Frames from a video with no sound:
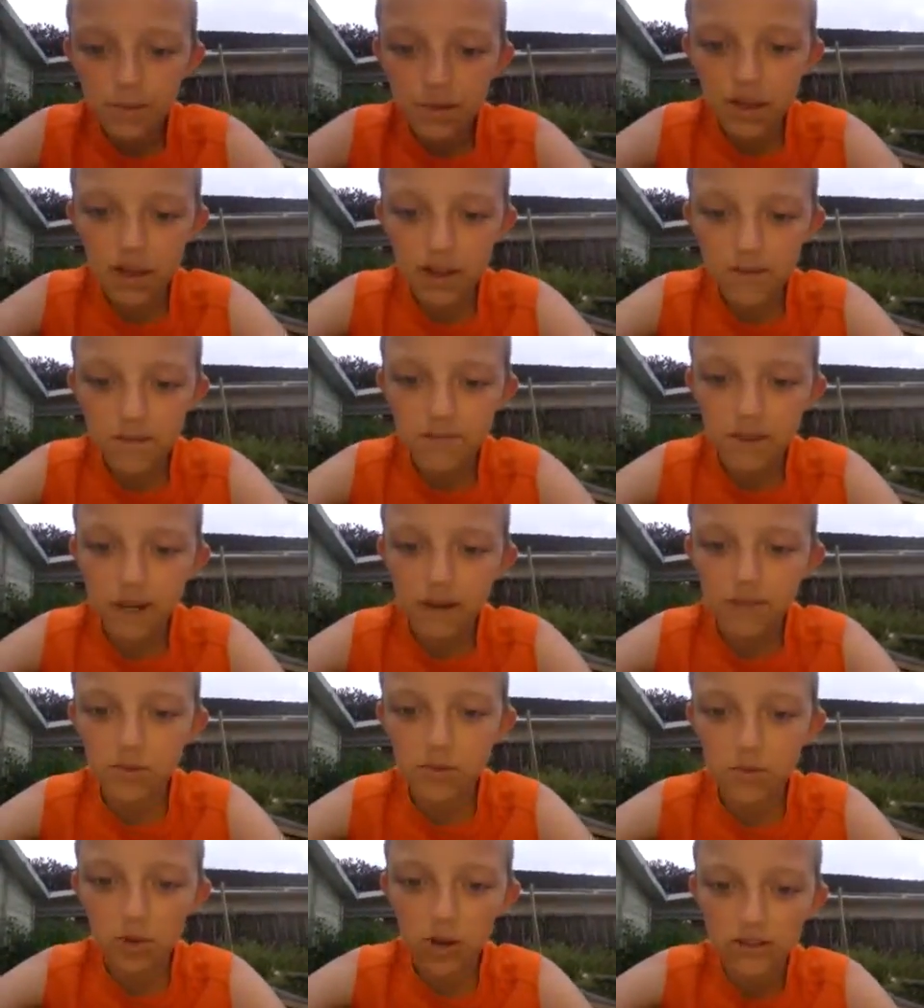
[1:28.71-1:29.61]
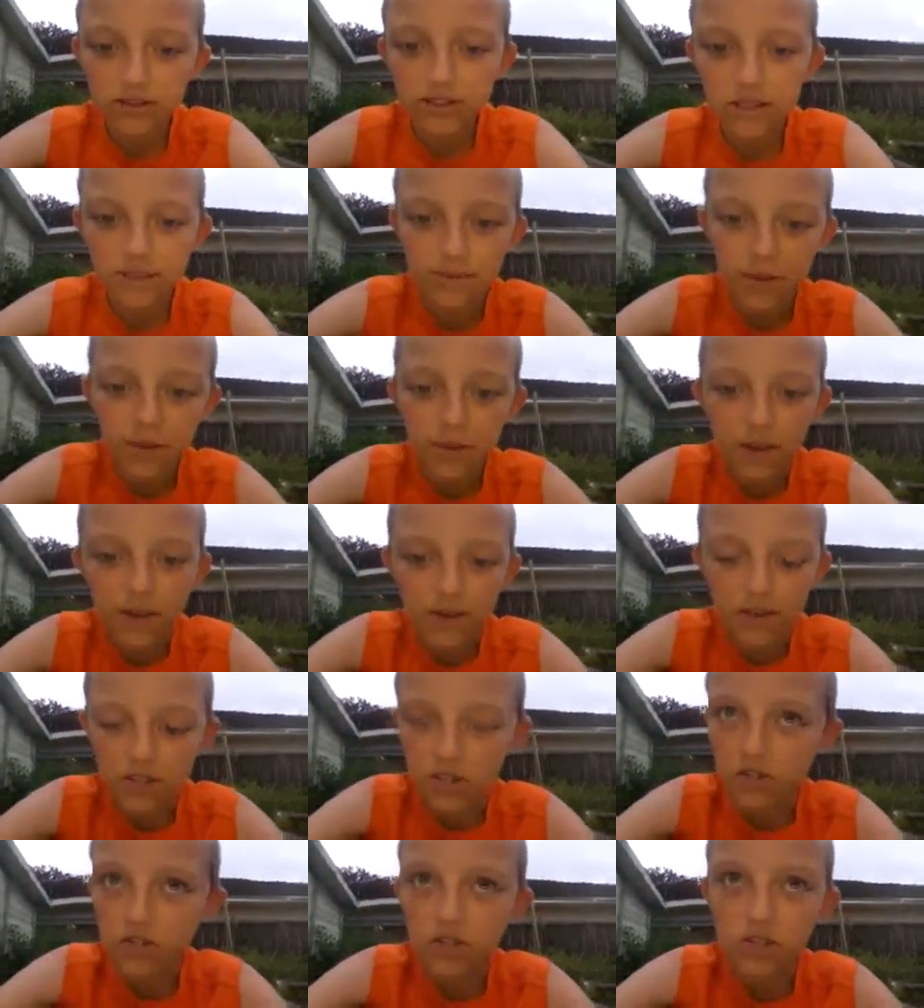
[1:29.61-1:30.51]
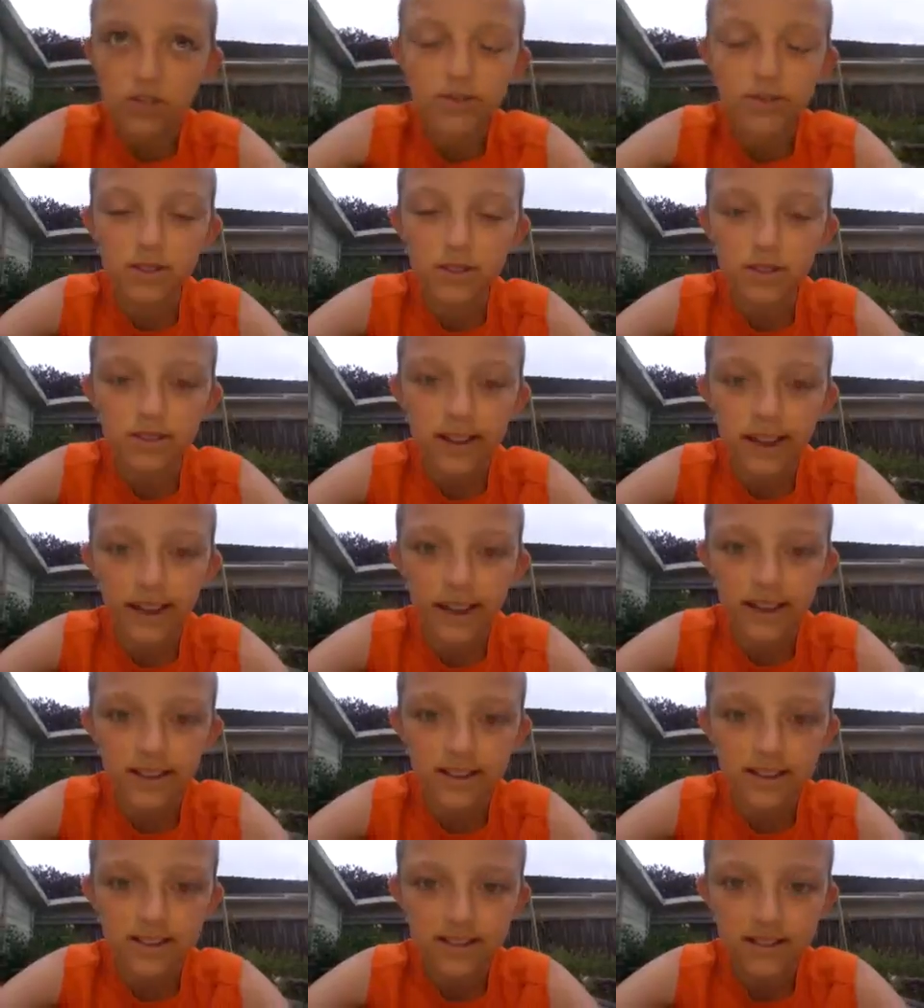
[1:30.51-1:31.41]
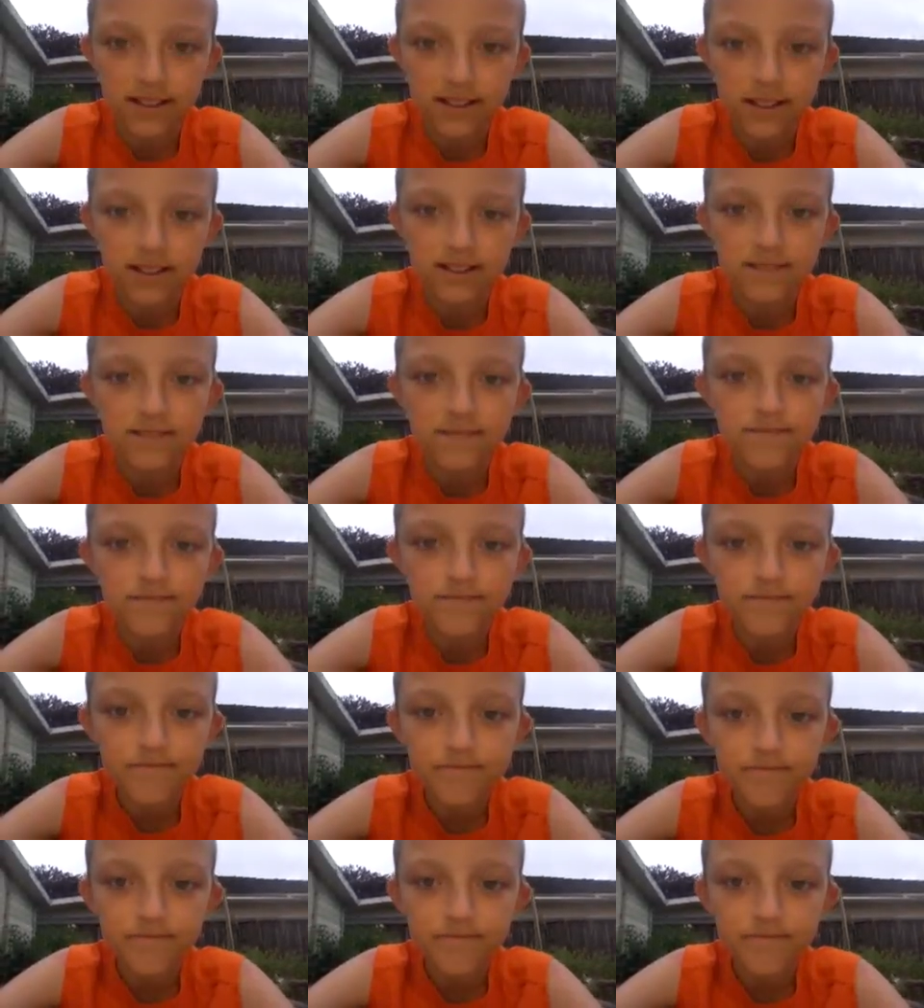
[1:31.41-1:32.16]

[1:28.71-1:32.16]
then I've been watching some of my favorite YouTubers, and he said,